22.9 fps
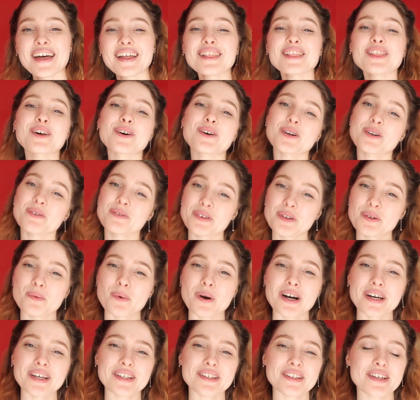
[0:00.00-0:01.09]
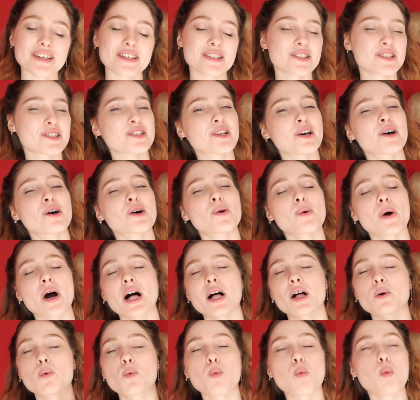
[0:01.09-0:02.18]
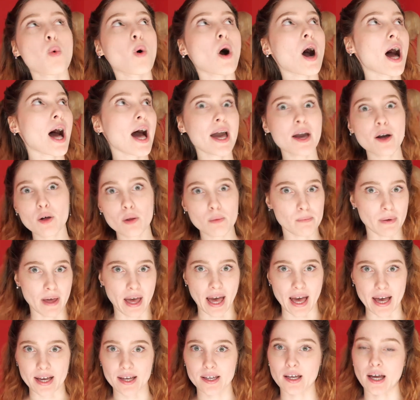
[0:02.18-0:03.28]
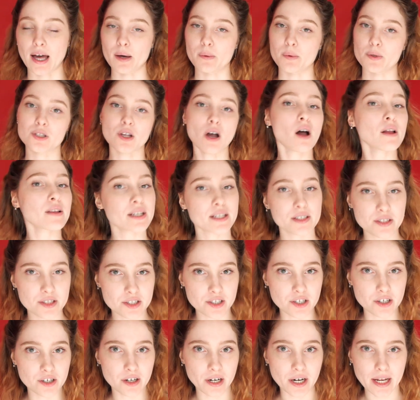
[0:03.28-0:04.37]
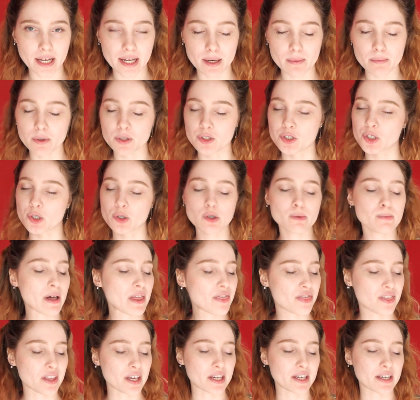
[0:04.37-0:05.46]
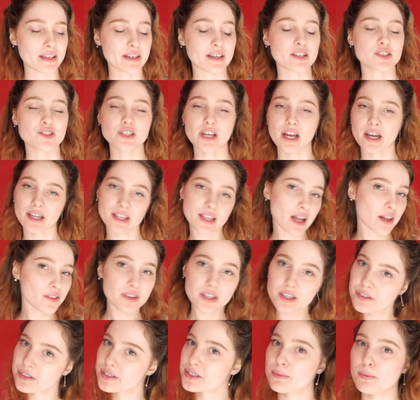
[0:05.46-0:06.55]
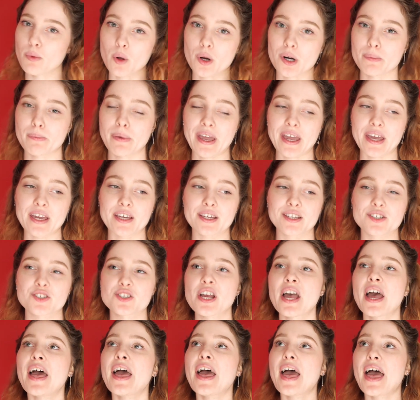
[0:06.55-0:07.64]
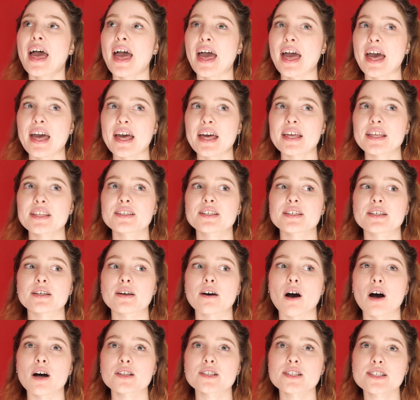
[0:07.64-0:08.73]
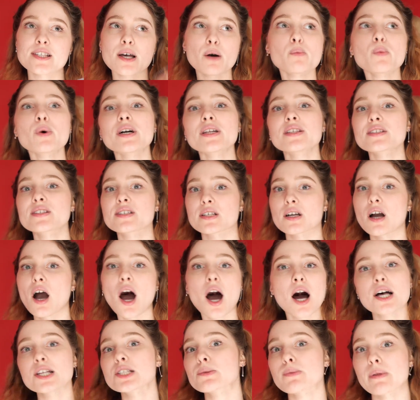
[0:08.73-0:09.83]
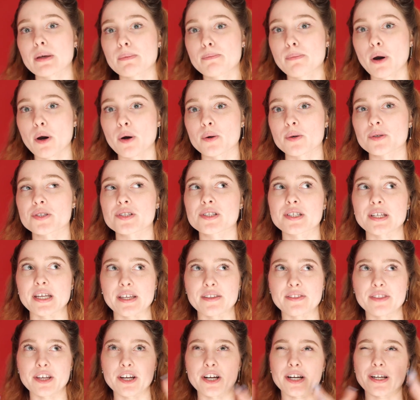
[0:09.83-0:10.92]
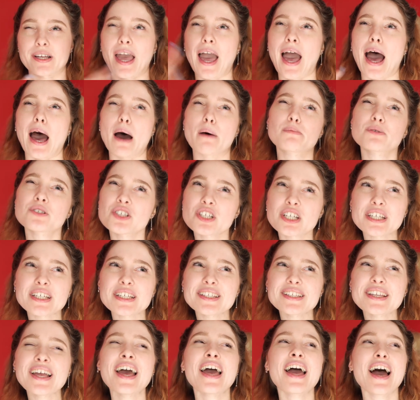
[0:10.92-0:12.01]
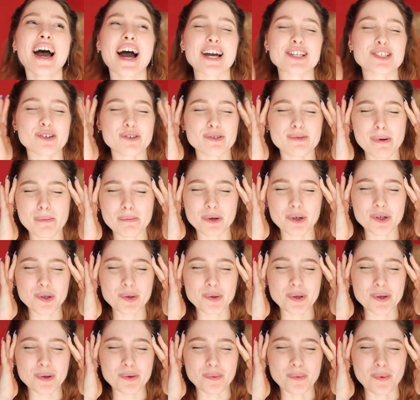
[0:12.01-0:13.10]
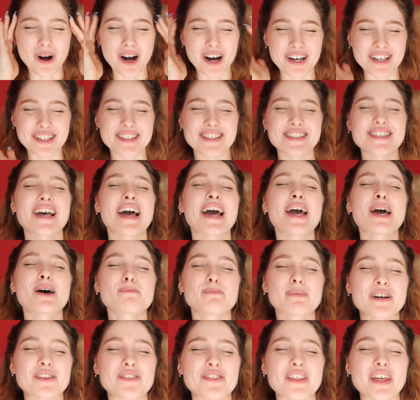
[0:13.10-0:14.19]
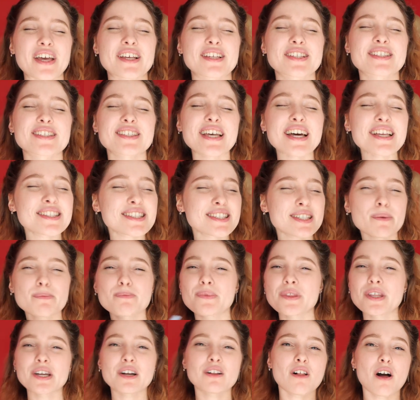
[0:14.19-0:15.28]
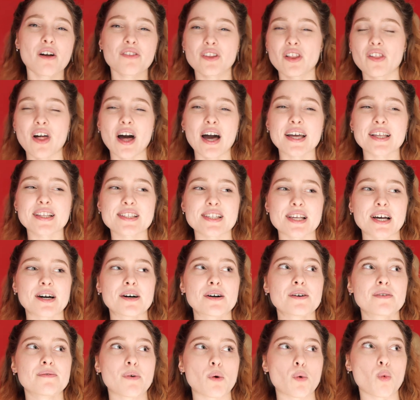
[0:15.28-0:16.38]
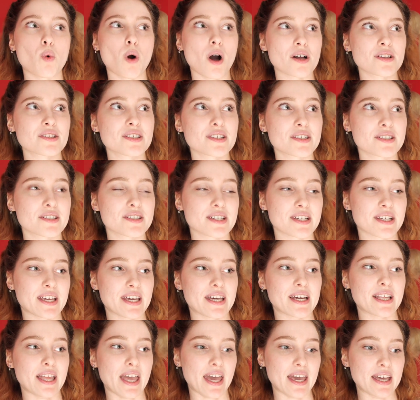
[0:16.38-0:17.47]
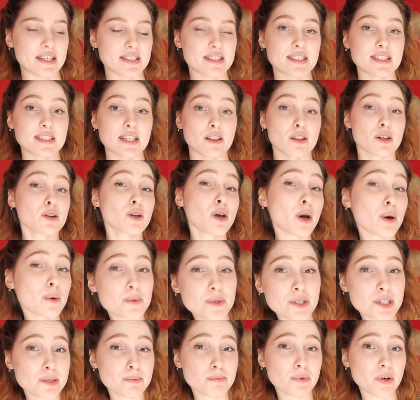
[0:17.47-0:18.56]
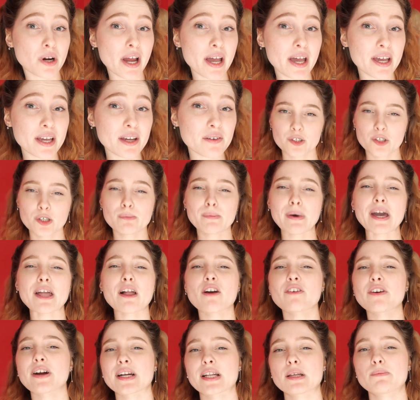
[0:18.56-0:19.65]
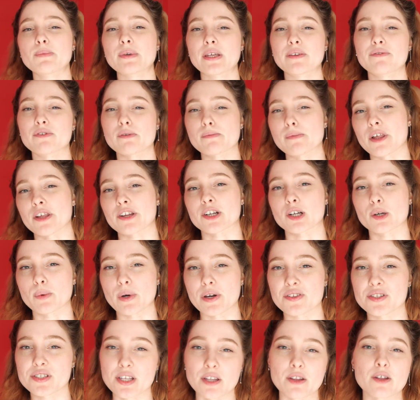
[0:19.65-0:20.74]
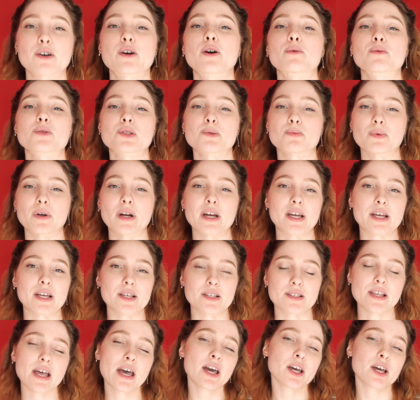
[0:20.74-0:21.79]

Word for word: Hello everyone. So a while back, I was on Instagram doing my thing, checking out the Explore page, and on someone's cosplay post in their caption, I don't remember who it was, but they said something along the lines of wanting to get a silicone spray. You might already be familiar with silicone sprays